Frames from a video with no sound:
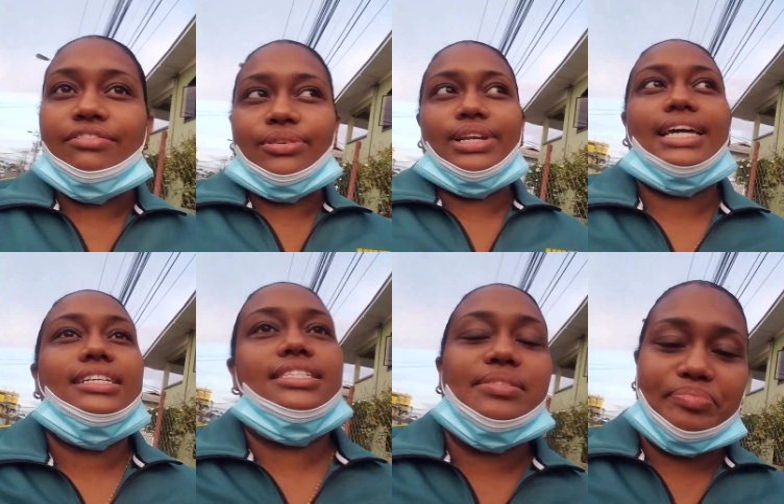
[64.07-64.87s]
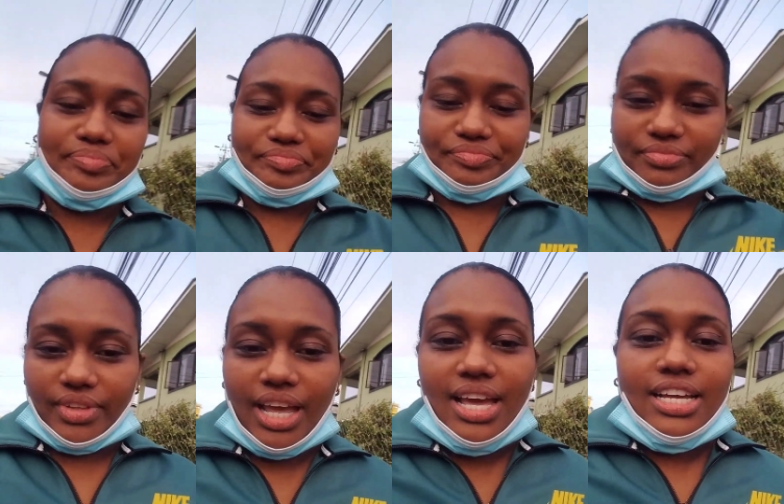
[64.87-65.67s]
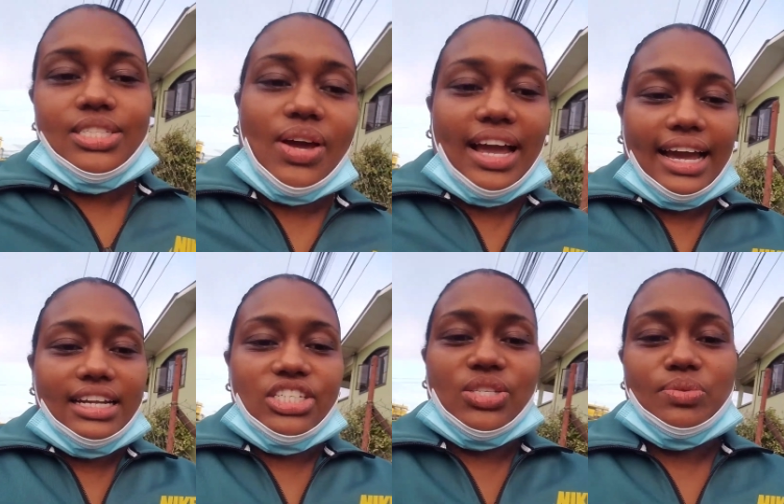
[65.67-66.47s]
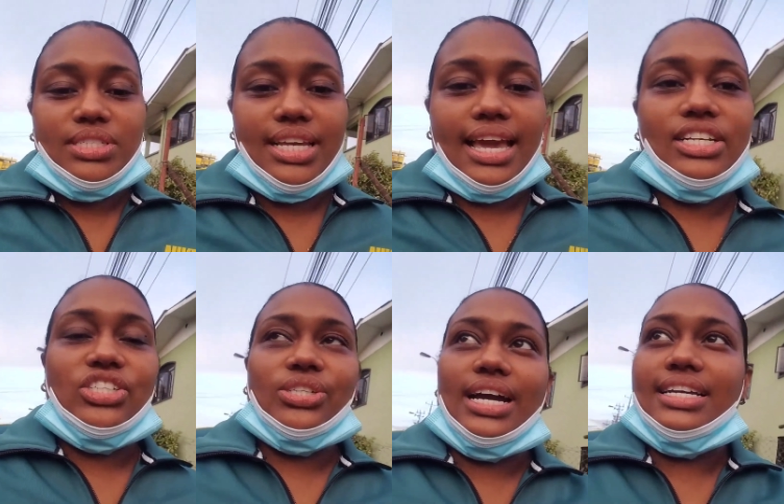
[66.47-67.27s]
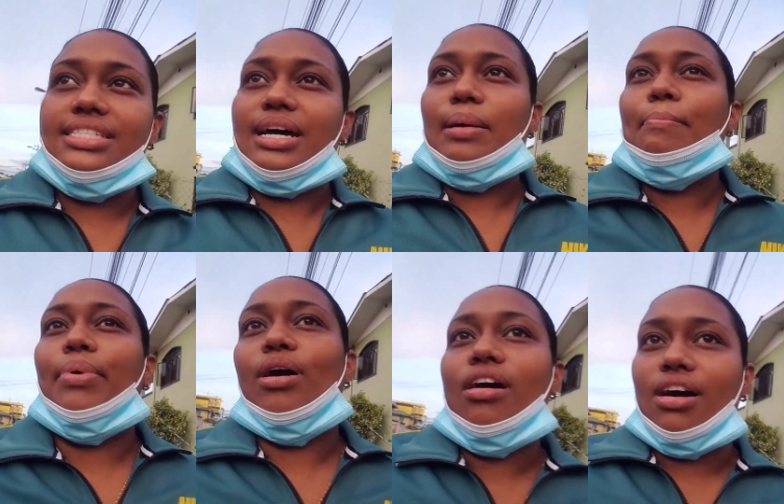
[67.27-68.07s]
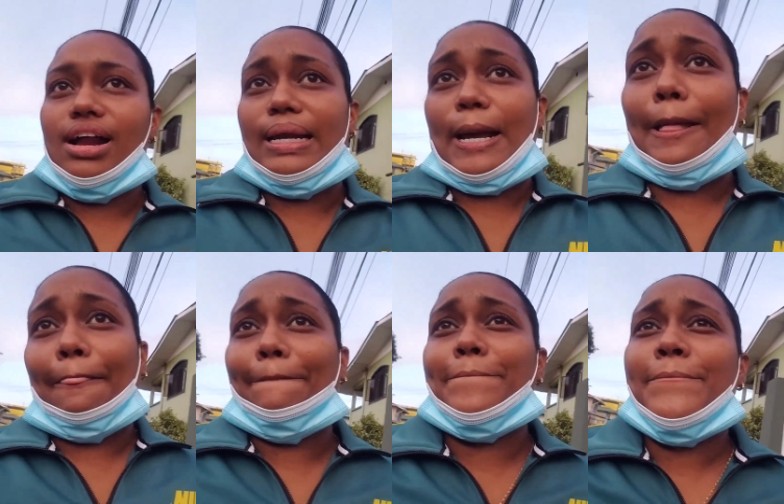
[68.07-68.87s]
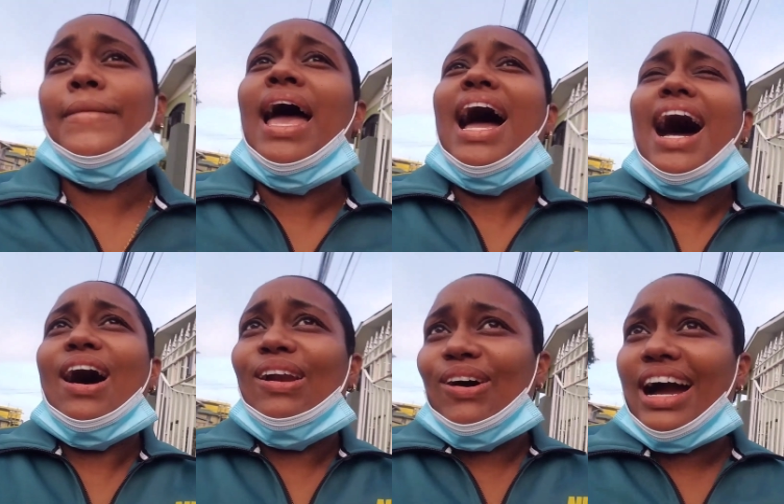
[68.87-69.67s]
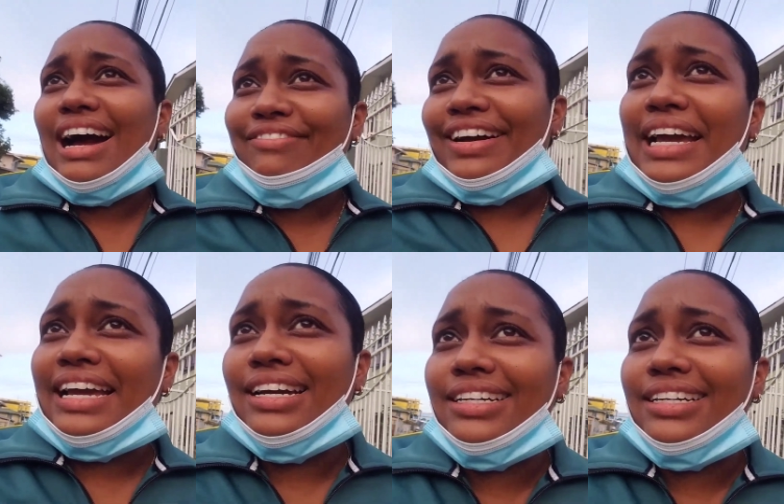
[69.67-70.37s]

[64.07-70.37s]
I have no light. So I kind of just want to catch you guys up on how long have I